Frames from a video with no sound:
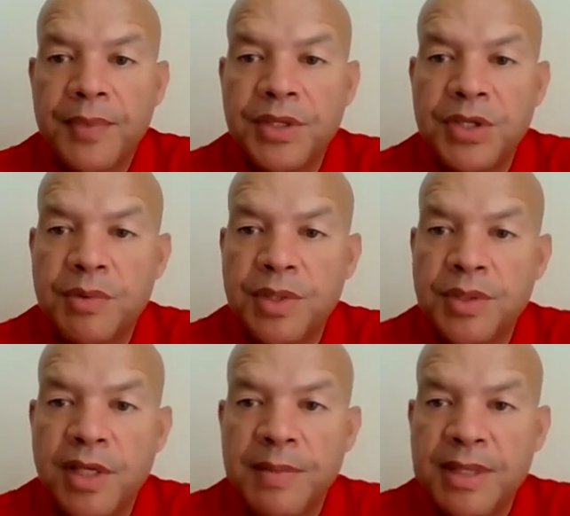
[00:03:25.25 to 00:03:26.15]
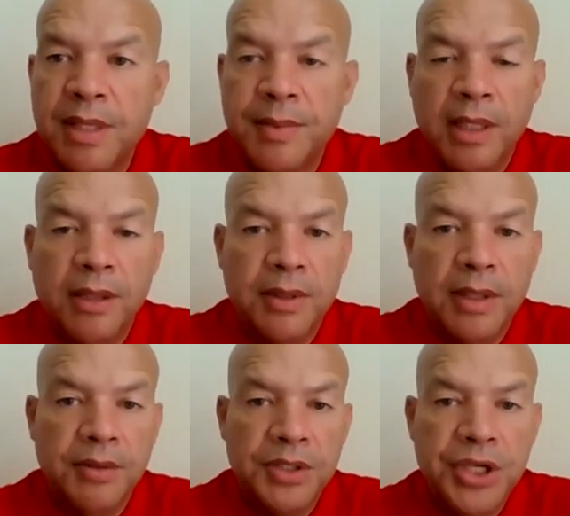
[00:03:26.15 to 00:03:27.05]
Just give me a
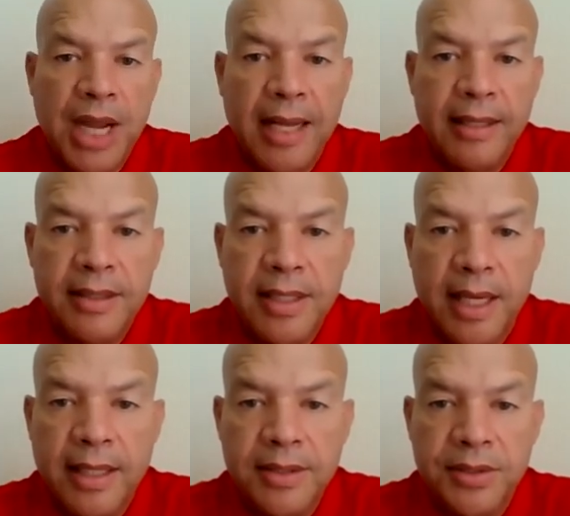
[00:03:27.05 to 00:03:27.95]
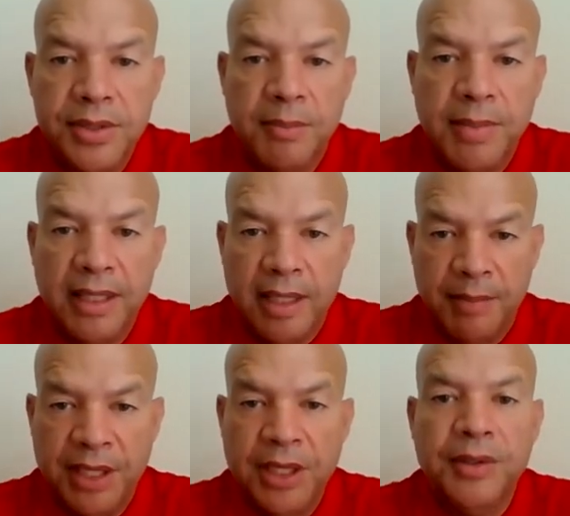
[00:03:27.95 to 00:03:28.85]
little chat text or something. Let
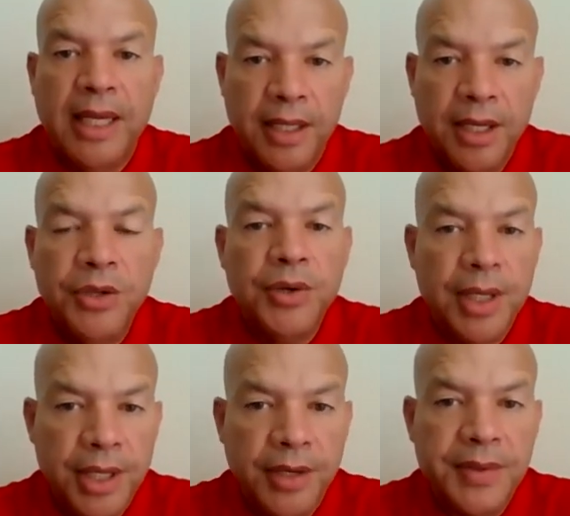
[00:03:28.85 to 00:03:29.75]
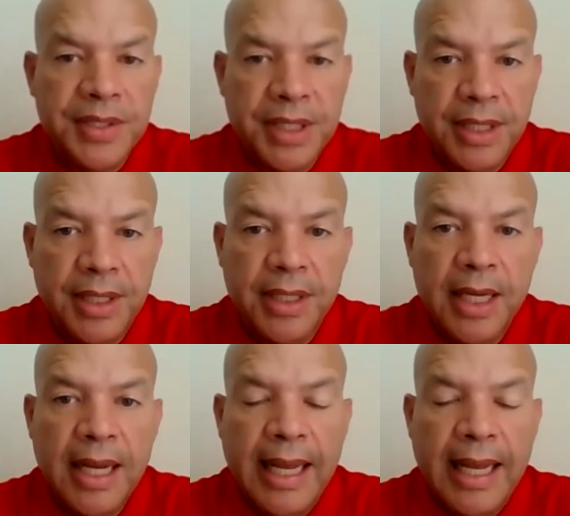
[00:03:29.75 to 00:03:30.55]
me know that you can hear us good.